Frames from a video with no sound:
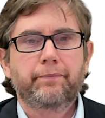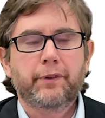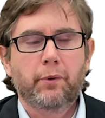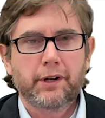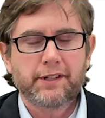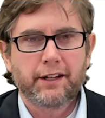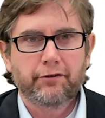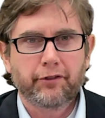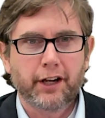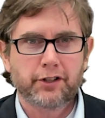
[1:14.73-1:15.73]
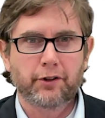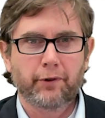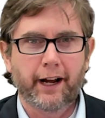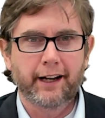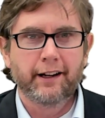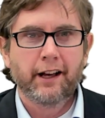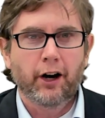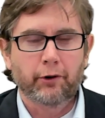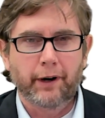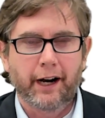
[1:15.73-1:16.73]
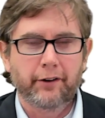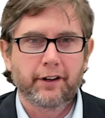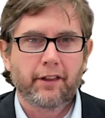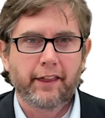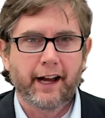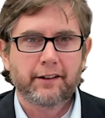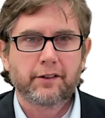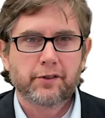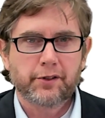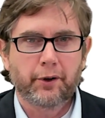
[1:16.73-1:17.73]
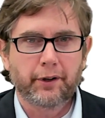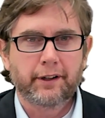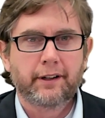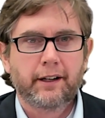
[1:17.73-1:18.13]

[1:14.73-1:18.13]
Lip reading: What is the inflation rate around that soda?